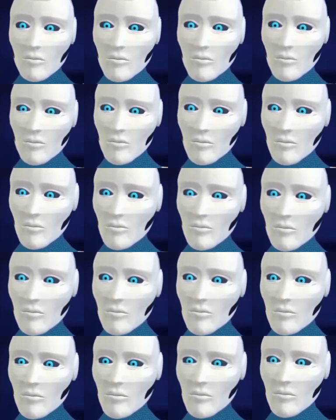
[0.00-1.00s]

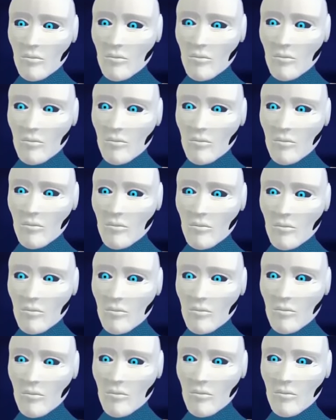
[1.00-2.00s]

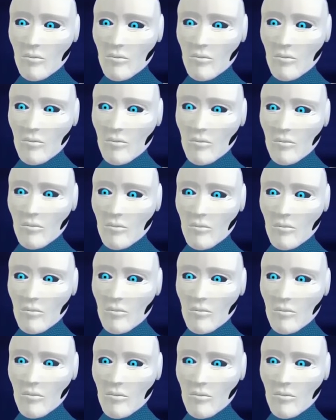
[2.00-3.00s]

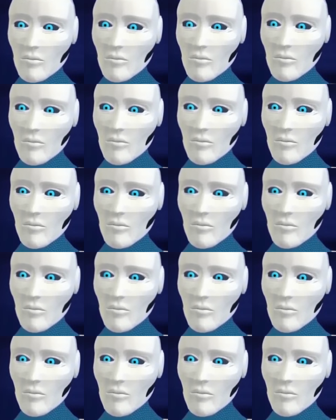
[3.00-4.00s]

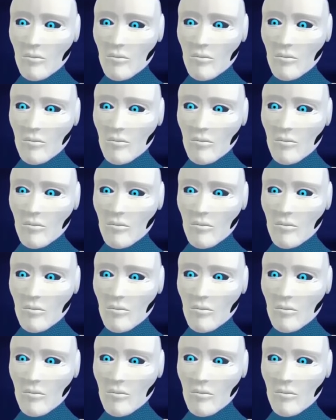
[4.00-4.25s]
(no one is talking)